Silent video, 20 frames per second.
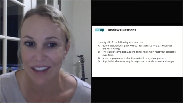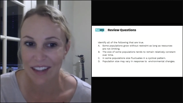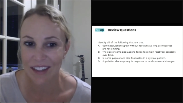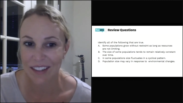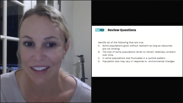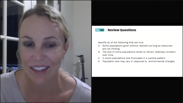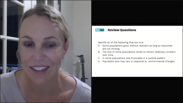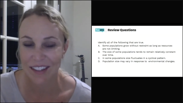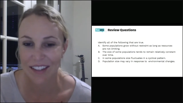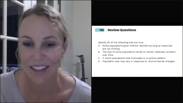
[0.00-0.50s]

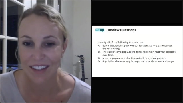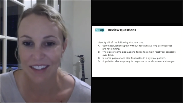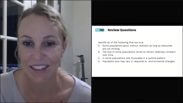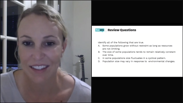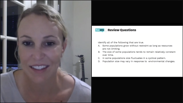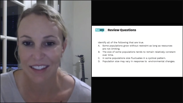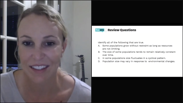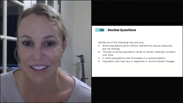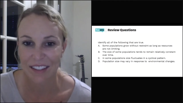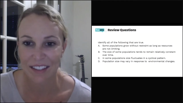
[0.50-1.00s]

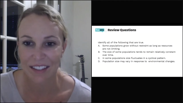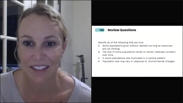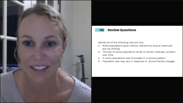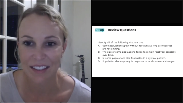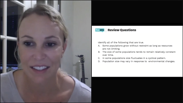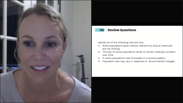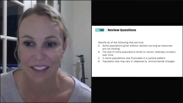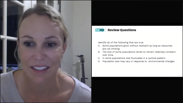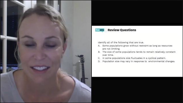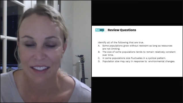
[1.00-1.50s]

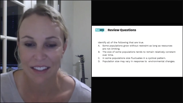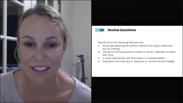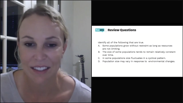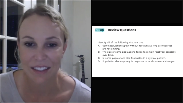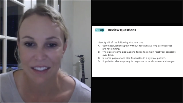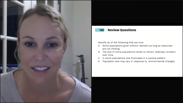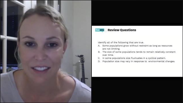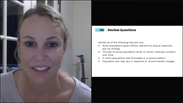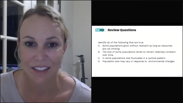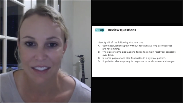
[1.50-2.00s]

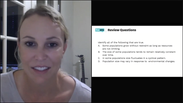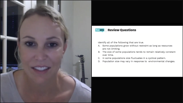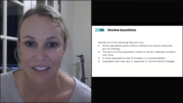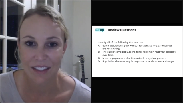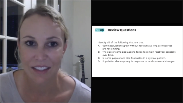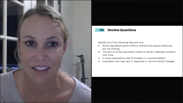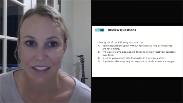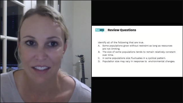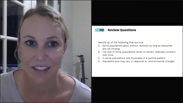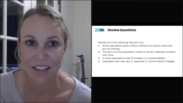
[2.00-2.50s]

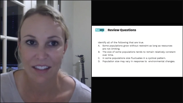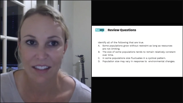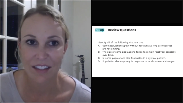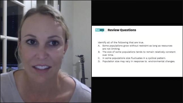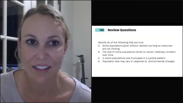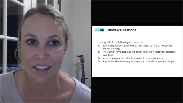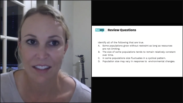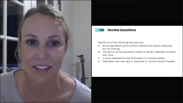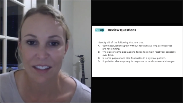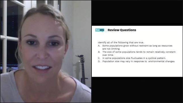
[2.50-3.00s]

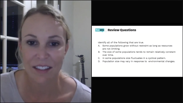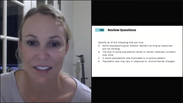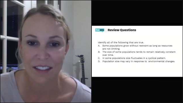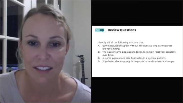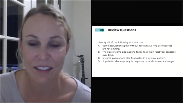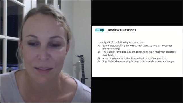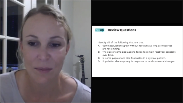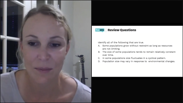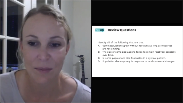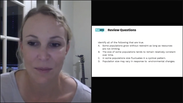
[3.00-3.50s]

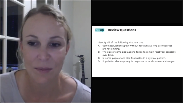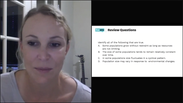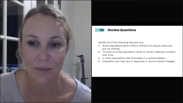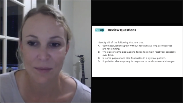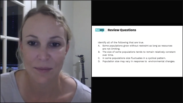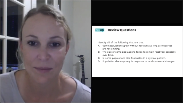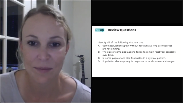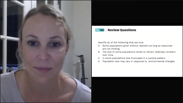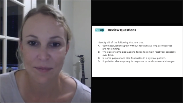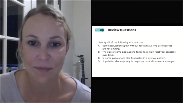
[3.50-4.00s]

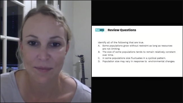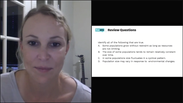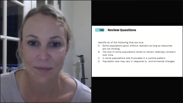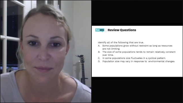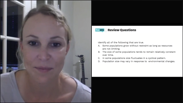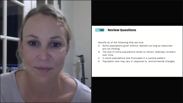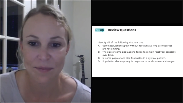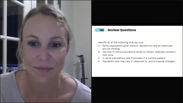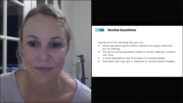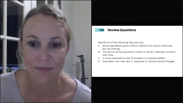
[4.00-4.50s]

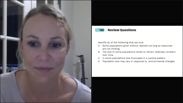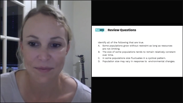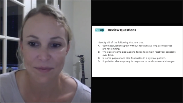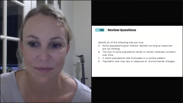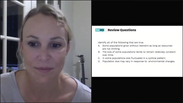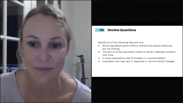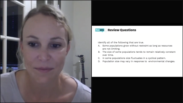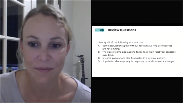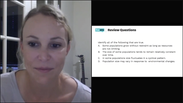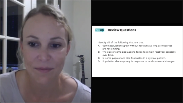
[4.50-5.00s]

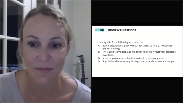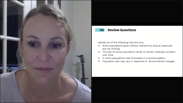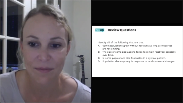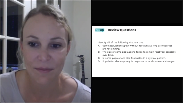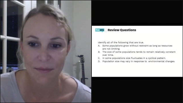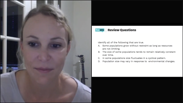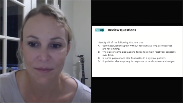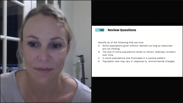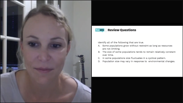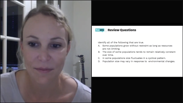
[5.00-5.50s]

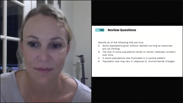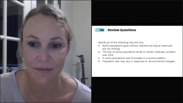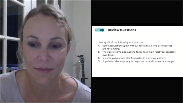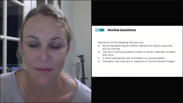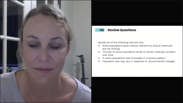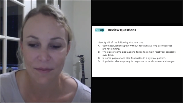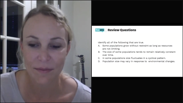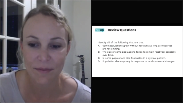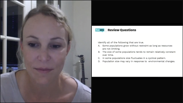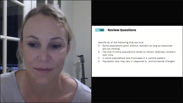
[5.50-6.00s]

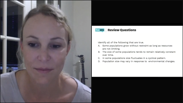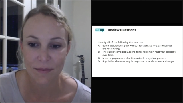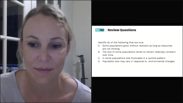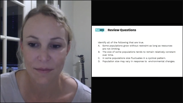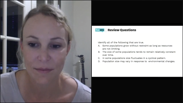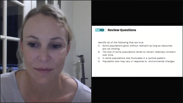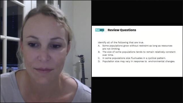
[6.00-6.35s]
Nobody speaks.